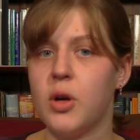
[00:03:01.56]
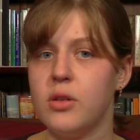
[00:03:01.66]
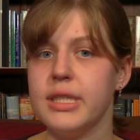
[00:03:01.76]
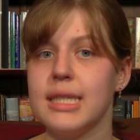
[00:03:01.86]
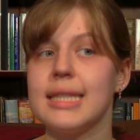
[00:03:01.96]

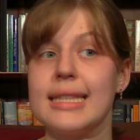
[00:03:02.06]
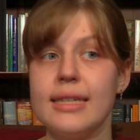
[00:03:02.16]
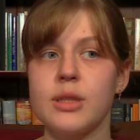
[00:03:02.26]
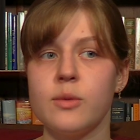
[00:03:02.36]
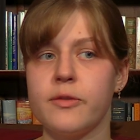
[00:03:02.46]
molt
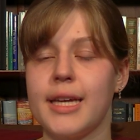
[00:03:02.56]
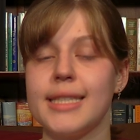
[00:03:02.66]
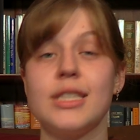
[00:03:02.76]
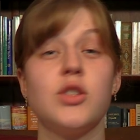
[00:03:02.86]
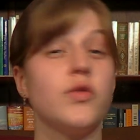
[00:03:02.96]
leaves them
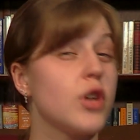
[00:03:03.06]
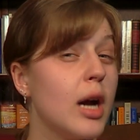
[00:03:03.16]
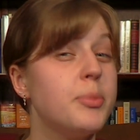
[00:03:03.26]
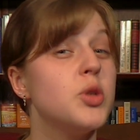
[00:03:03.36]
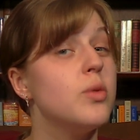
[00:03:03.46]
flightless for
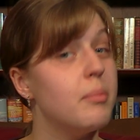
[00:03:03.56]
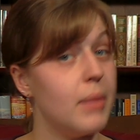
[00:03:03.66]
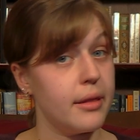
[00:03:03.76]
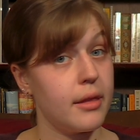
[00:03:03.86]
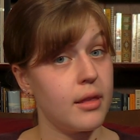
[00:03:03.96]
up to a
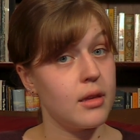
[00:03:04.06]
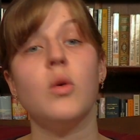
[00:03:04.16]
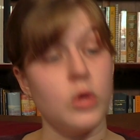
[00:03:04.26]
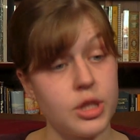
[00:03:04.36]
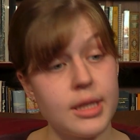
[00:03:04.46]
month,
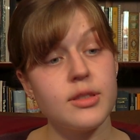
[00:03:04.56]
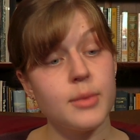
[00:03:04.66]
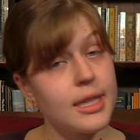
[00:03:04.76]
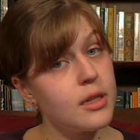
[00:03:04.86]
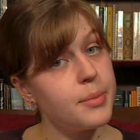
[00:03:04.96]
which leaves them
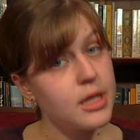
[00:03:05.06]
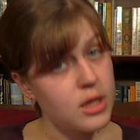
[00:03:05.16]
a little bit